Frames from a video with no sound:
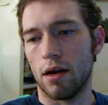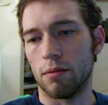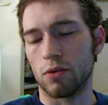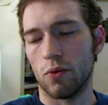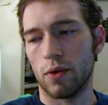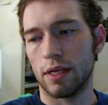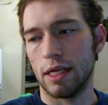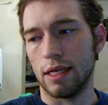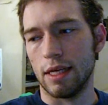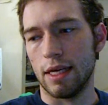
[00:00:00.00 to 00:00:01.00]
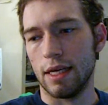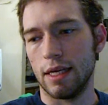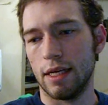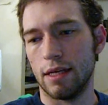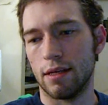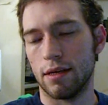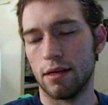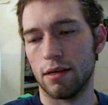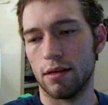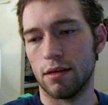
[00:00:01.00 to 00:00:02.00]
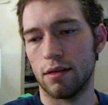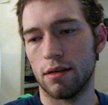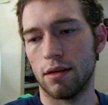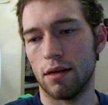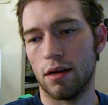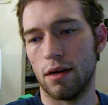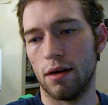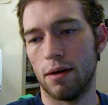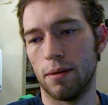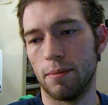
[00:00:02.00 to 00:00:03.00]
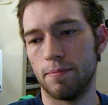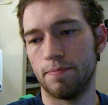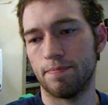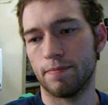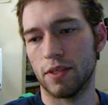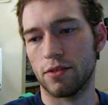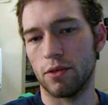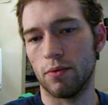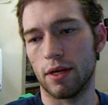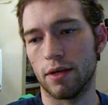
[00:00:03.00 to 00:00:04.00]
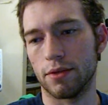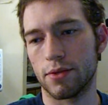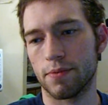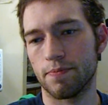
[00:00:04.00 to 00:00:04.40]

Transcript: I'm going to need um, Let's see what else.